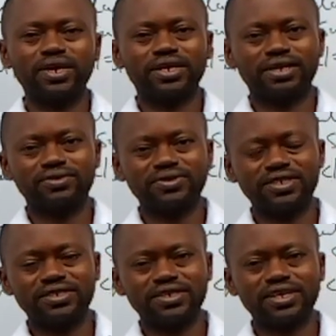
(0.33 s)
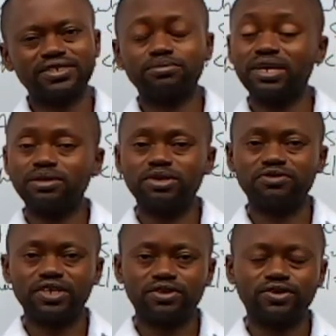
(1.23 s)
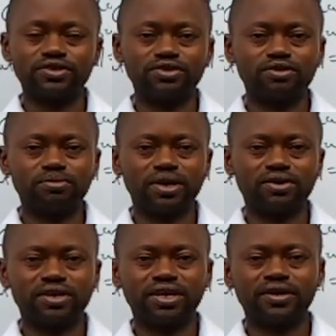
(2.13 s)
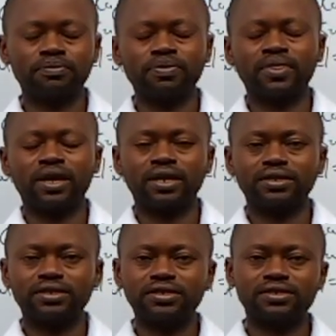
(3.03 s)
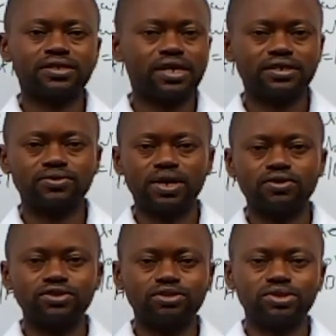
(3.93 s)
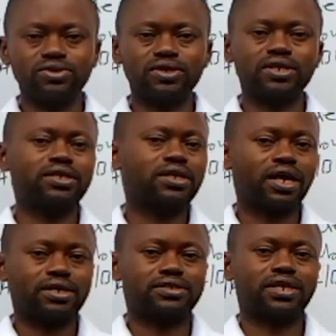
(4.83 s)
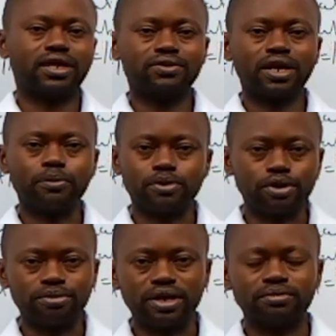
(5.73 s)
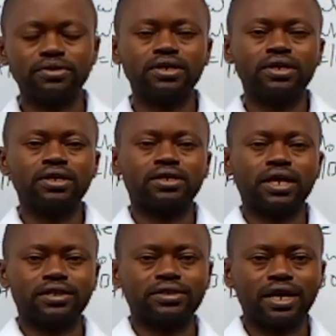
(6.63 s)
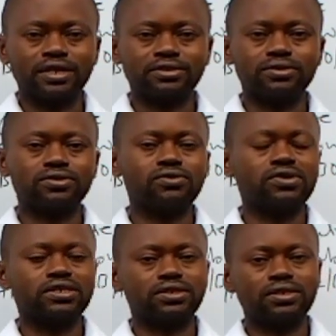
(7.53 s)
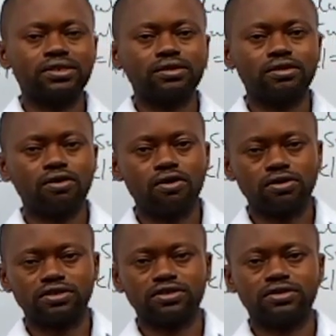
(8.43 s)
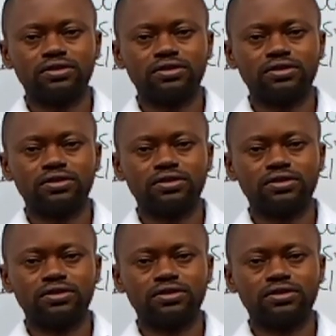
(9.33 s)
back in our today's class. My name is Victor Odigoma here, and in this class we are going to be looking at another problem that has to do with chord